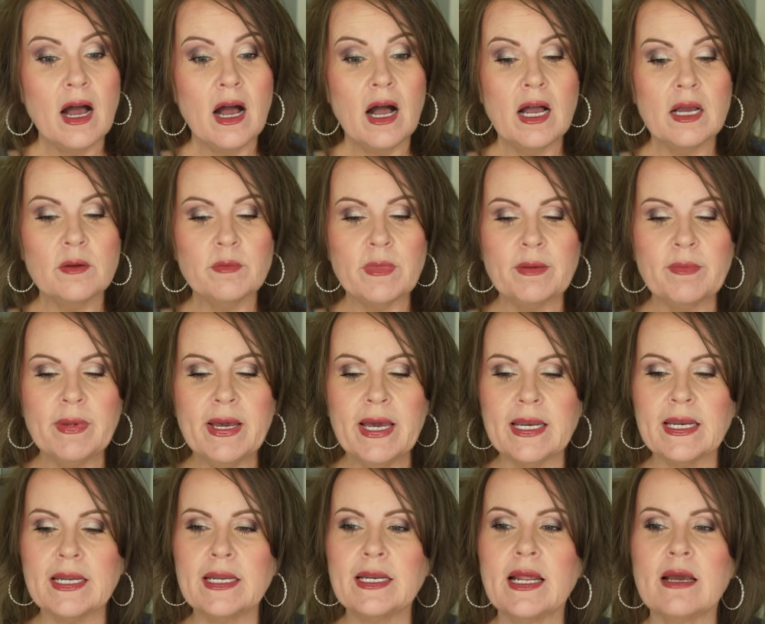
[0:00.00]
on my
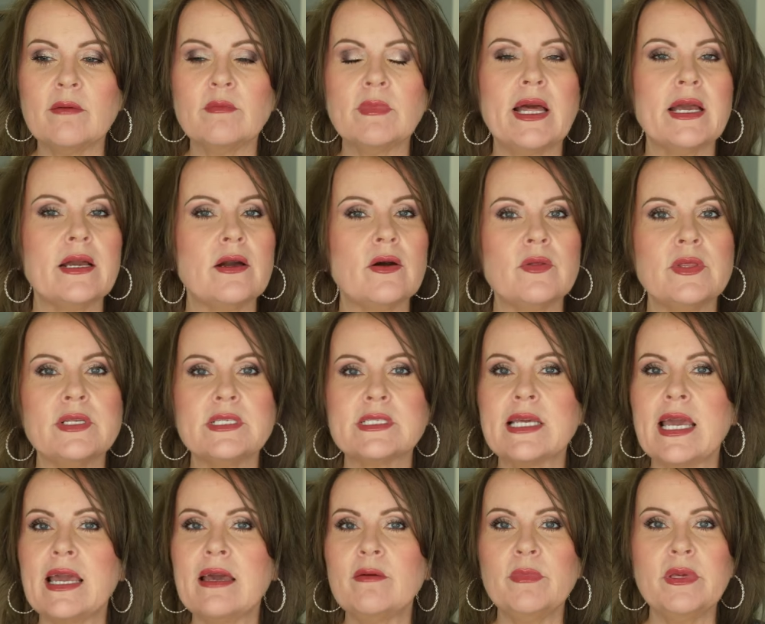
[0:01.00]
bed and i'm like oh this
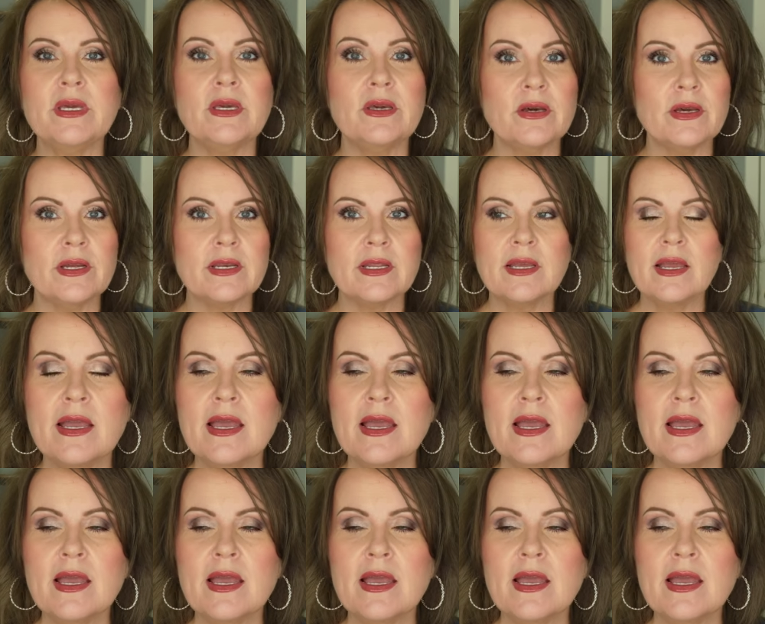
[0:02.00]
can't be good